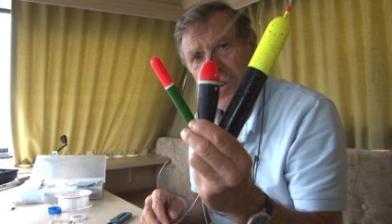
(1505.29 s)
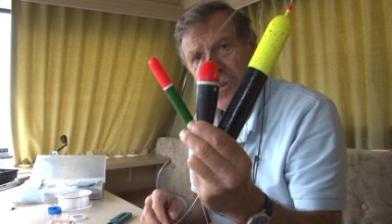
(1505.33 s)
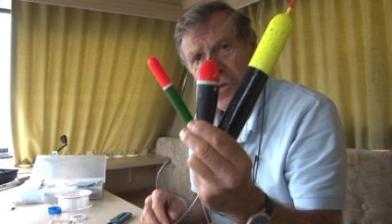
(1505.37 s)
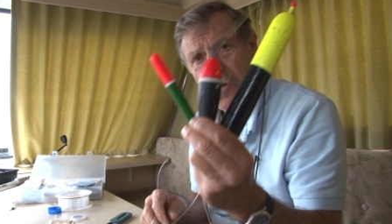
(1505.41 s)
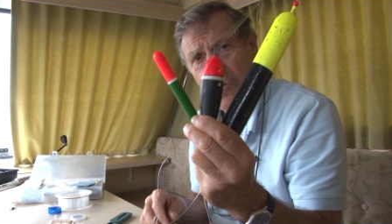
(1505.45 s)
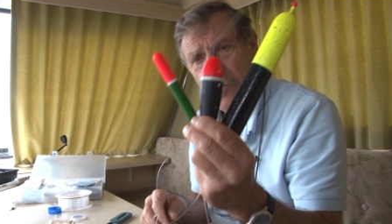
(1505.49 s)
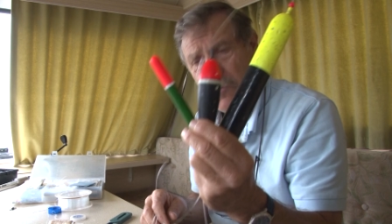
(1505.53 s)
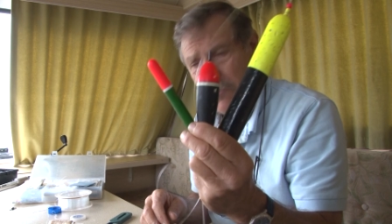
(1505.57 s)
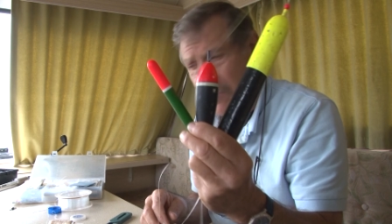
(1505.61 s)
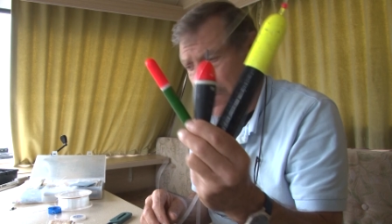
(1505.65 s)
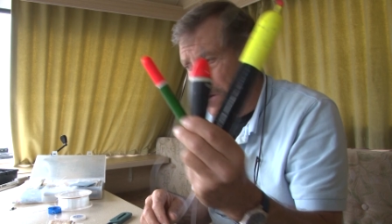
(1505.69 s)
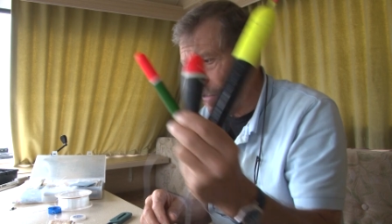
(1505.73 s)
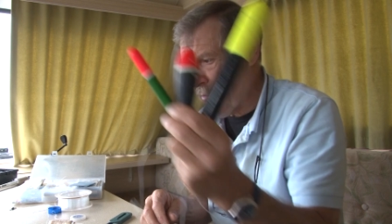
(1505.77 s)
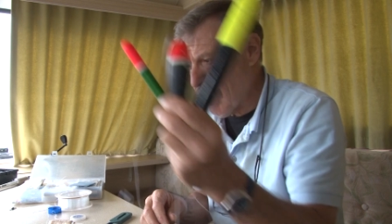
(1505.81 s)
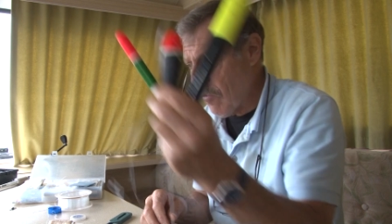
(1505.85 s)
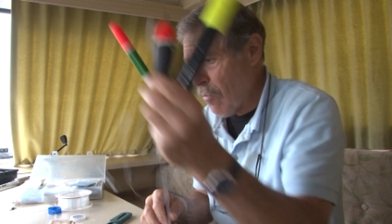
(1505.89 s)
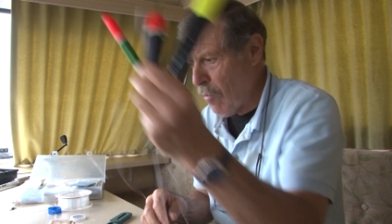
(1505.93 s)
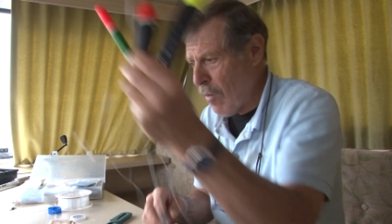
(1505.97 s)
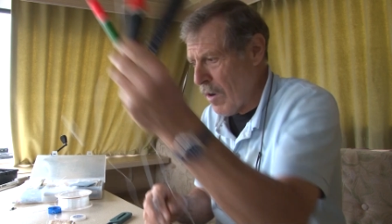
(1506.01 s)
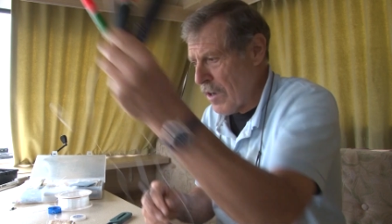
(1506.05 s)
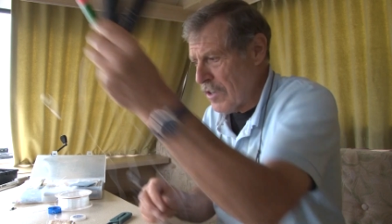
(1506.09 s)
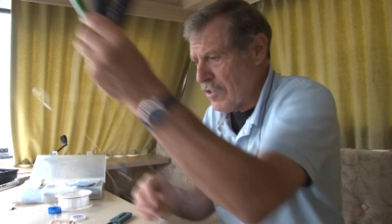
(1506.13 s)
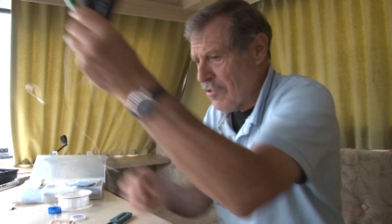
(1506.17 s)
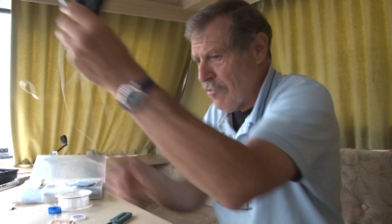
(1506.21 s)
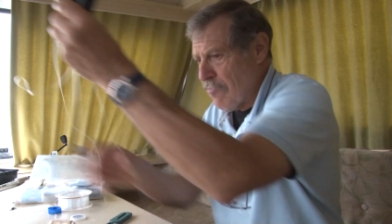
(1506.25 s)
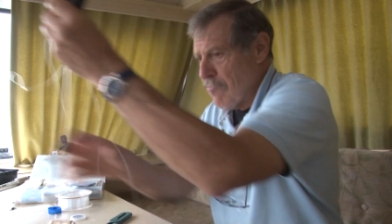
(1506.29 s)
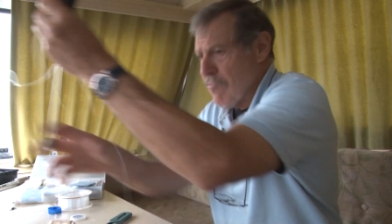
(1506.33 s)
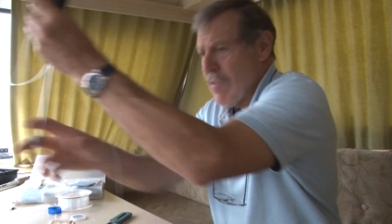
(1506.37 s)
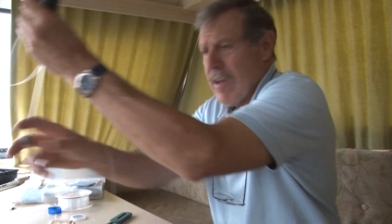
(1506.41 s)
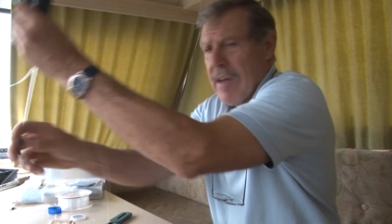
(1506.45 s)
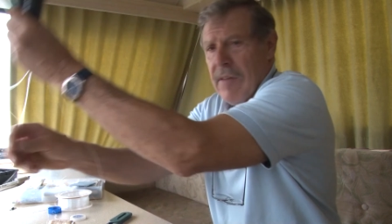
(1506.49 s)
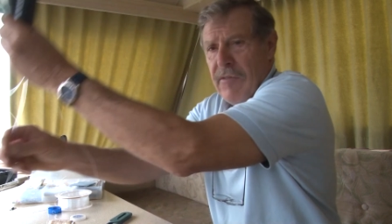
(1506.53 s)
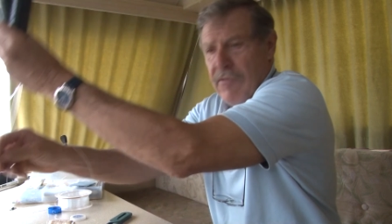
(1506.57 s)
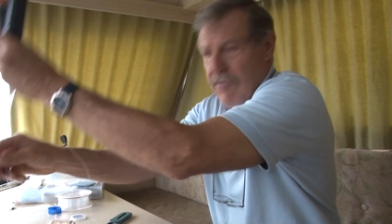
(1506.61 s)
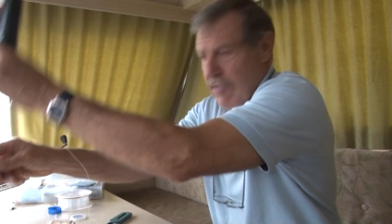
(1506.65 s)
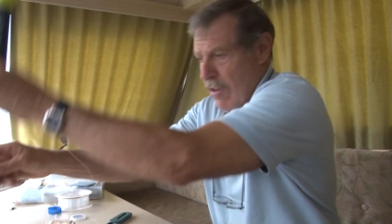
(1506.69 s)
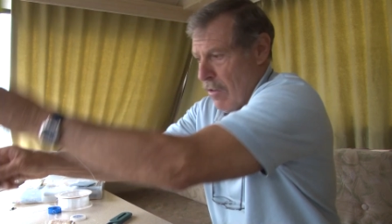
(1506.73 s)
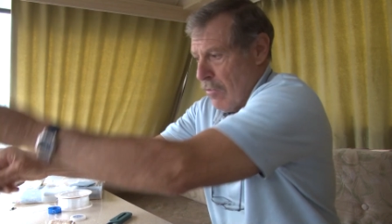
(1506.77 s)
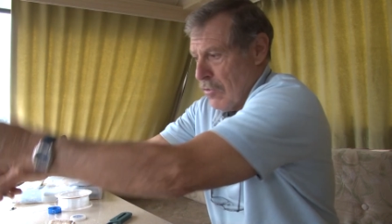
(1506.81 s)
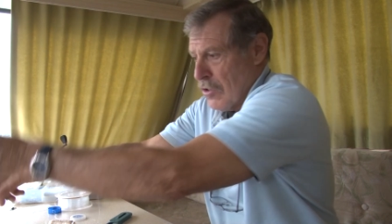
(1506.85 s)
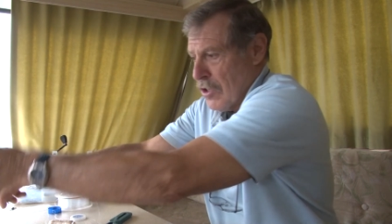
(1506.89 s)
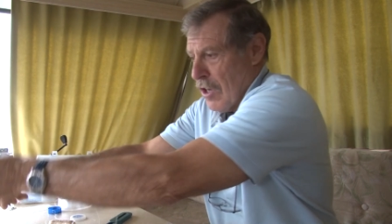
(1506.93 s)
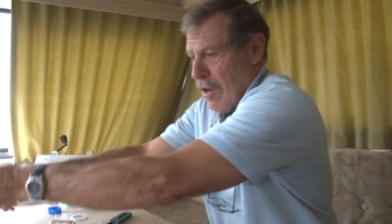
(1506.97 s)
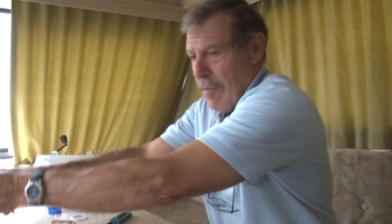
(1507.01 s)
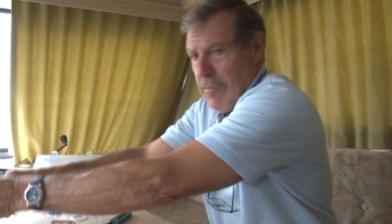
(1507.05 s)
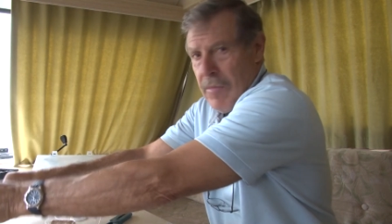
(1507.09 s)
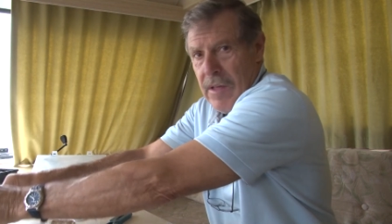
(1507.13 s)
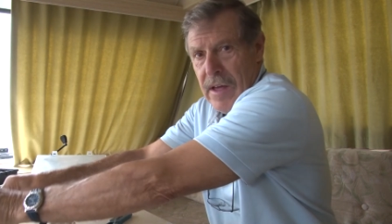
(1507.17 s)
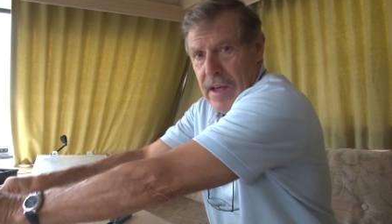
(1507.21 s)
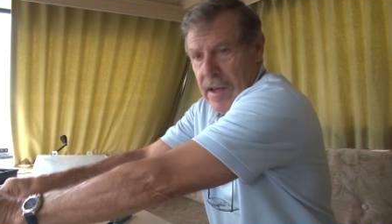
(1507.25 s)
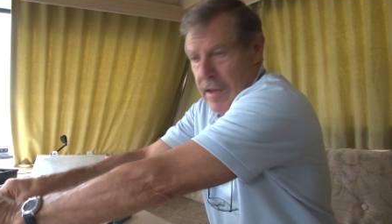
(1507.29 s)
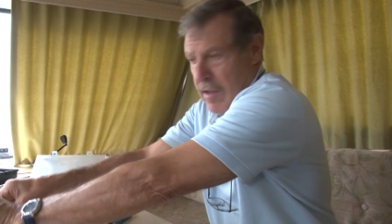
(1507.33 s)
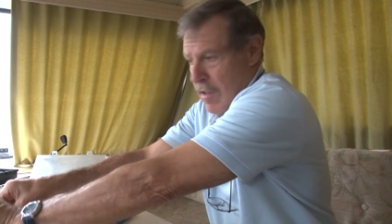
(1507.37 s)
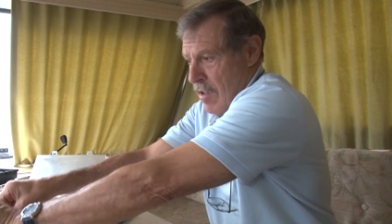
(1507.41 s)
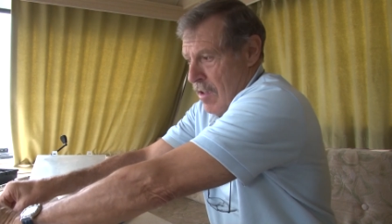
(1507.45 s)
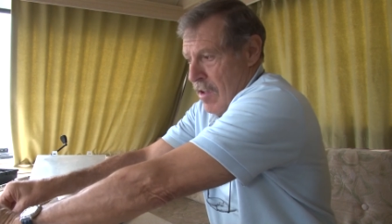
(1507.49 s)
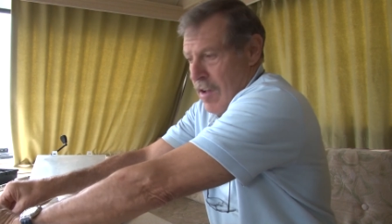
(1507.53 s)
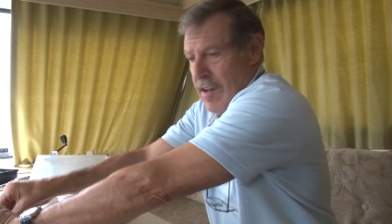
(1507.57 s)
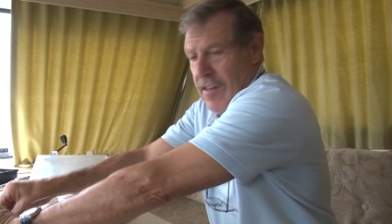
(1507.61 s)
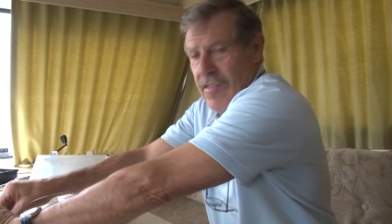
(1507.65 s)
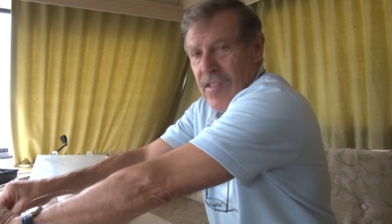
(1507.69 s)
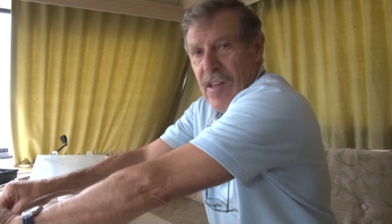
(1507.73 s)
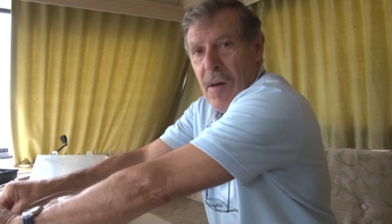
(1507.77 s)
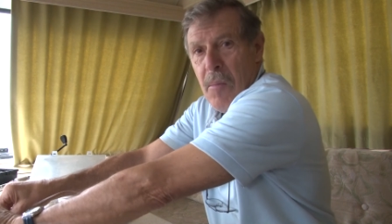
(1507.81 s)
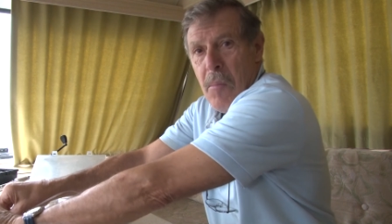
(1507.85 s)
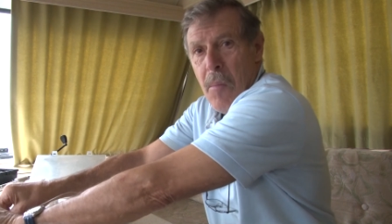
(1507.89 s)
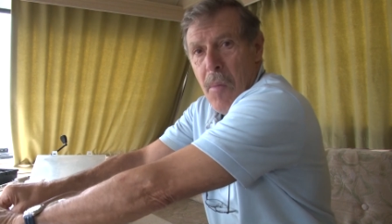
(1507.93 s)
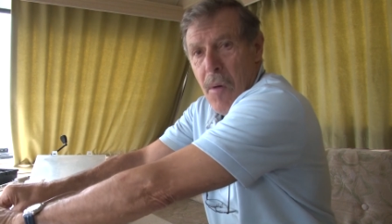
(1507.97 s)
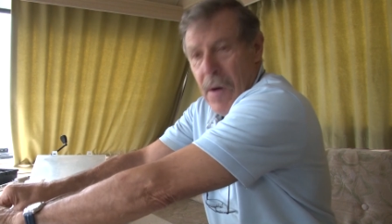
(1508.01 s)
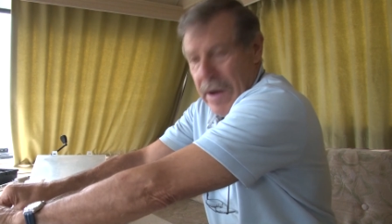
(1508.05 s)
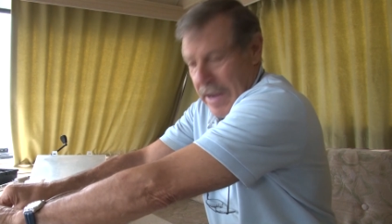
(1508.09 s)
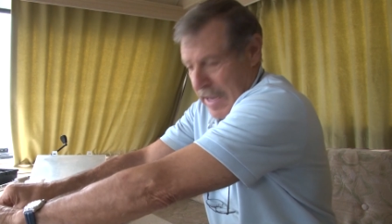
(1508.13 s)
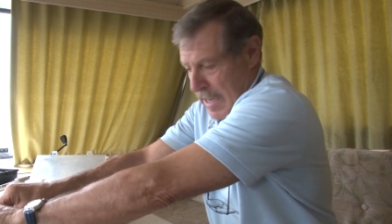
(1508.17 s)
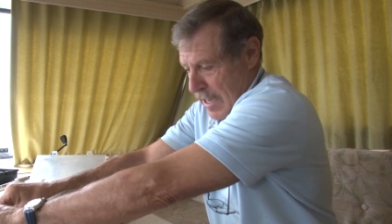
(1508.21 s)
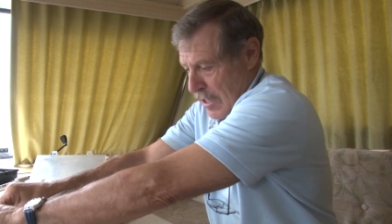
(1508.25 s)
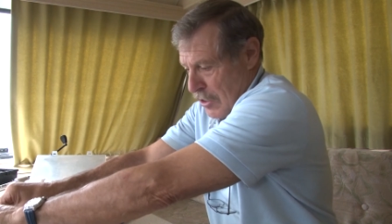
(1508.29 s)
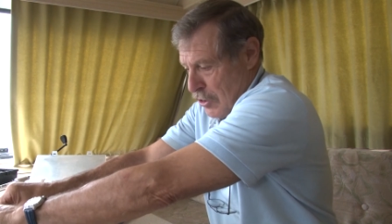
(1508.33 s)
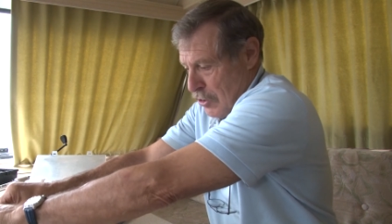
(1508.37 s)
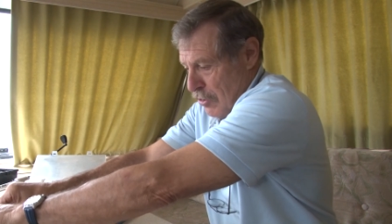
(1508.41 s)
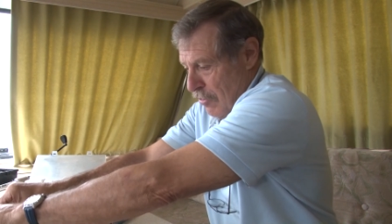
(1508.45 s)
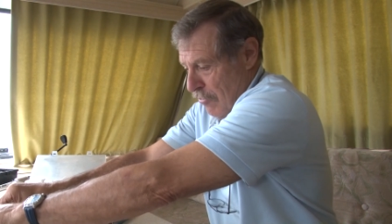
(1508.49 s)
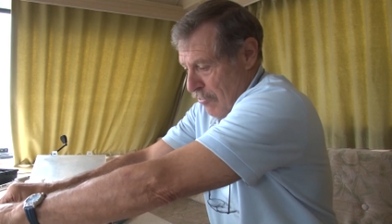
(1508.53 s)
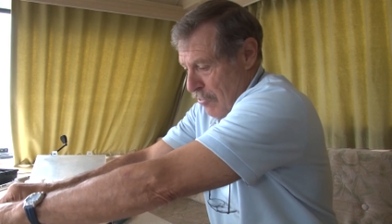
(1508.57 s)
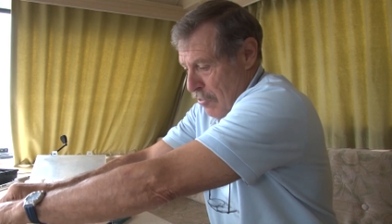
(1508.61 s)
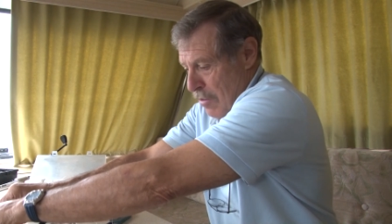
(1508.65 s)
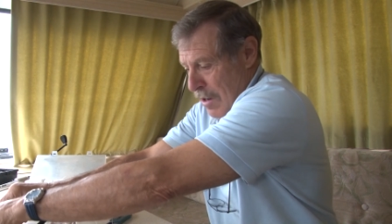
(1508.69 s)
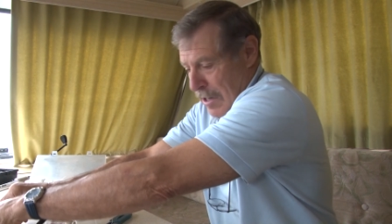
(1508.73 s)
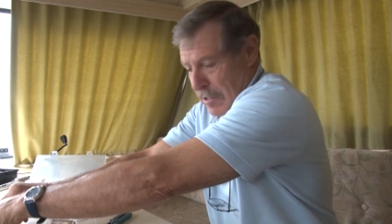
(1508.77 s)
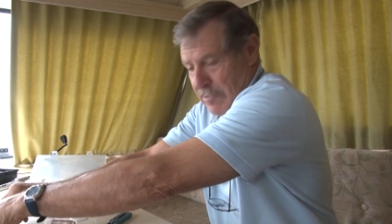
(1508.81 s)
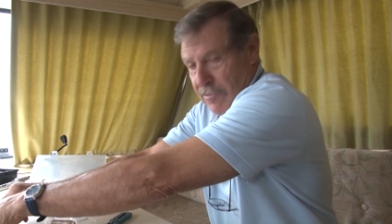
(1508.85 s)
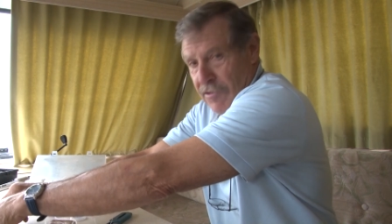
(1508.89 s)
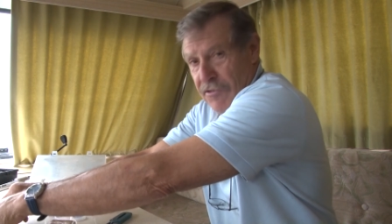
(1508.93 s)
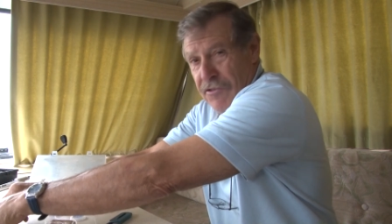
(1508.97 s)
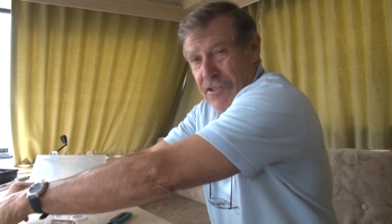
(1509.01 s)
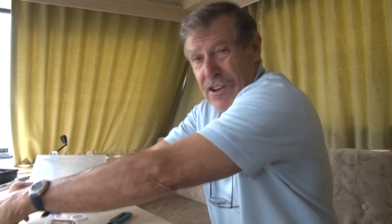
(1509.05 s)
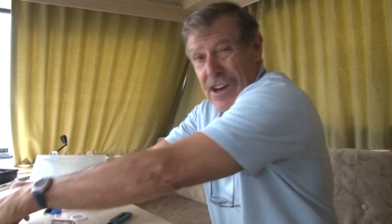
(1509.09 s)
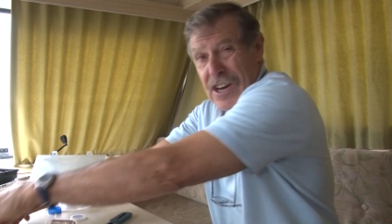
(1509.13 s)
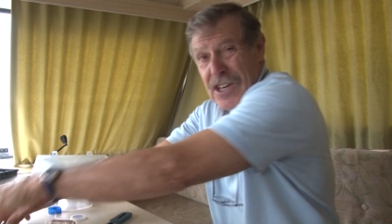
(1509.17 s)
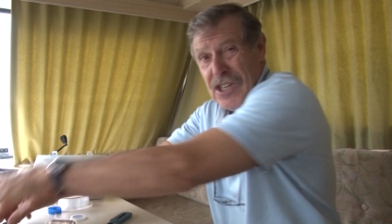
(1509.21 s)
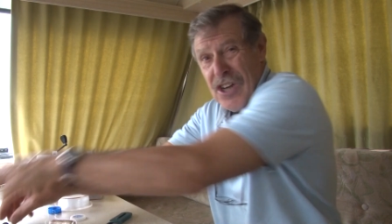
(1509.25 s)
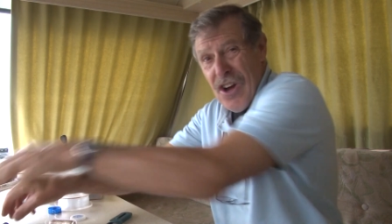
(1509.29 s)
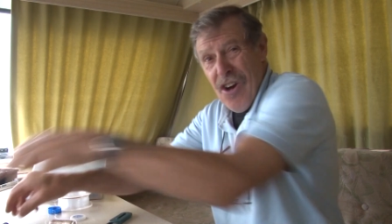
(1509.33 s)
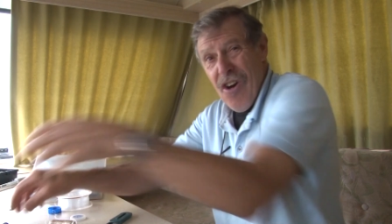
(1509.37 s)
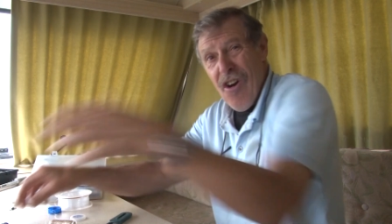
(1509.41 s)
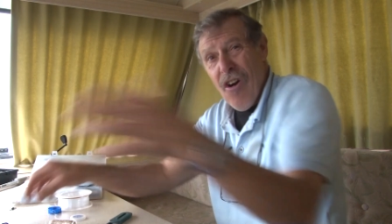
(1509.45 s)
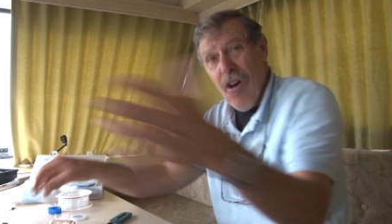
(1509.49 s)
two or three different ways of rigging floats up there that might catch you a few extra fish,